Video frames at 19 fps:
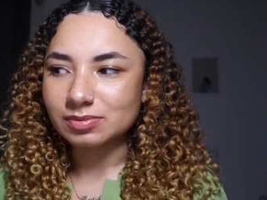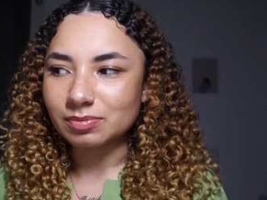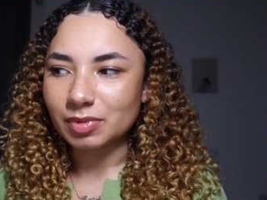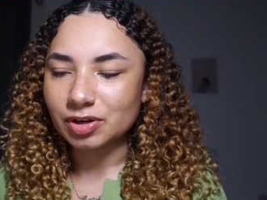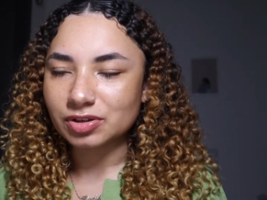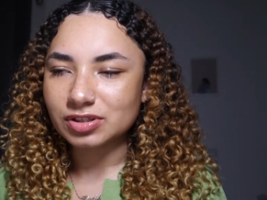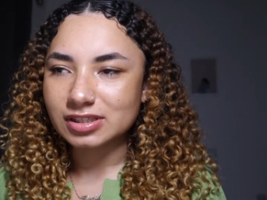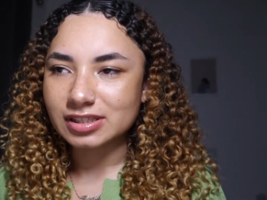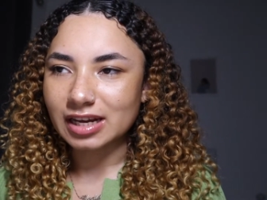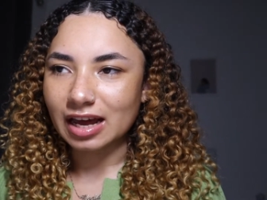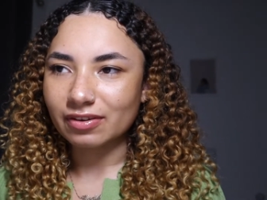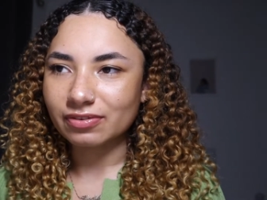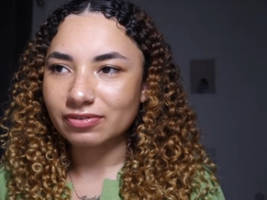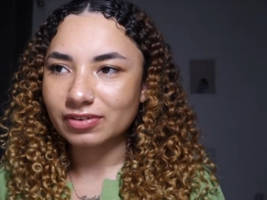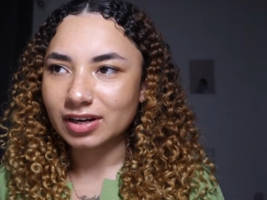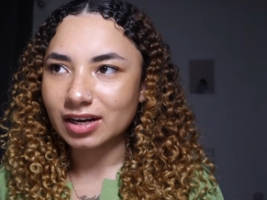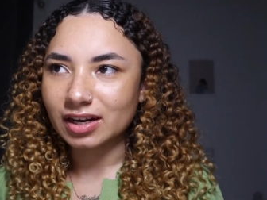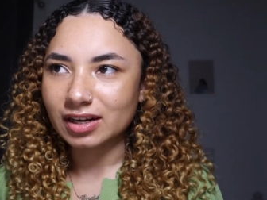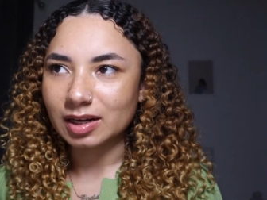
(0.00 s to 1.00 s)
most
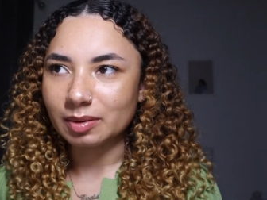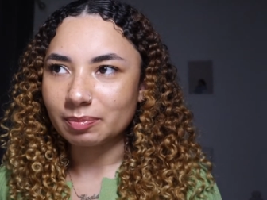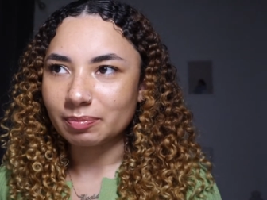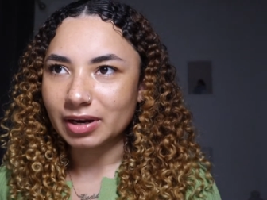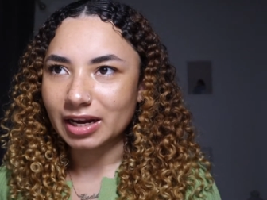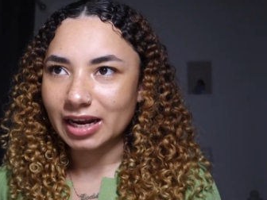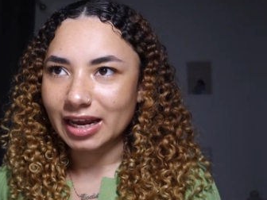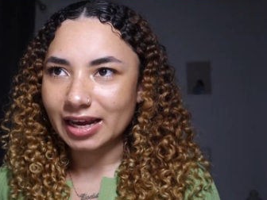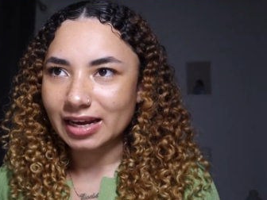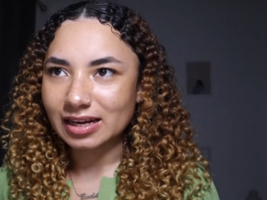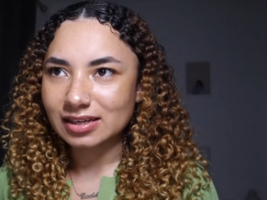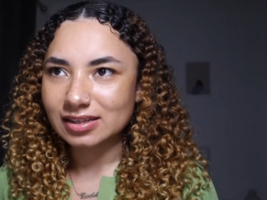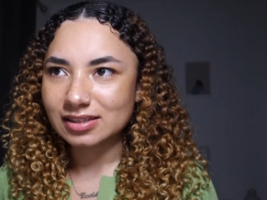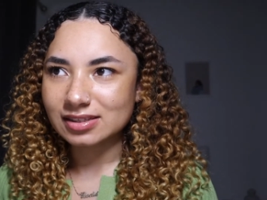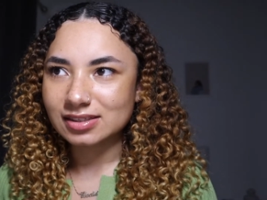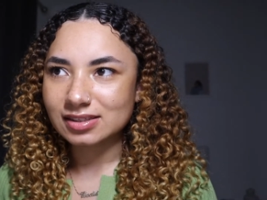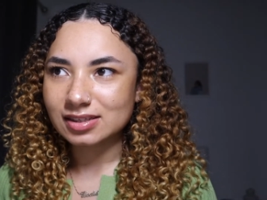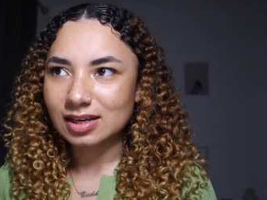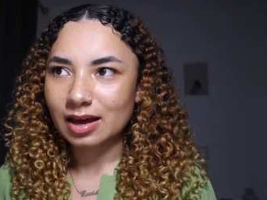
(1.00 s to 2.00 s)
definitely
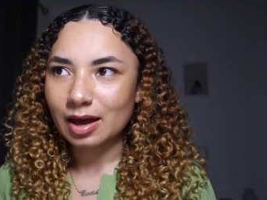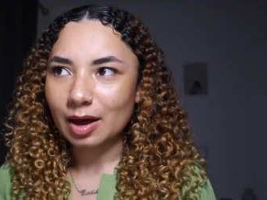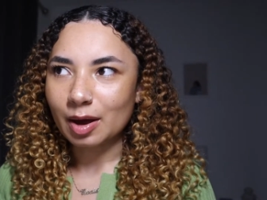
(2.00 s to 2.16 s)
bliss,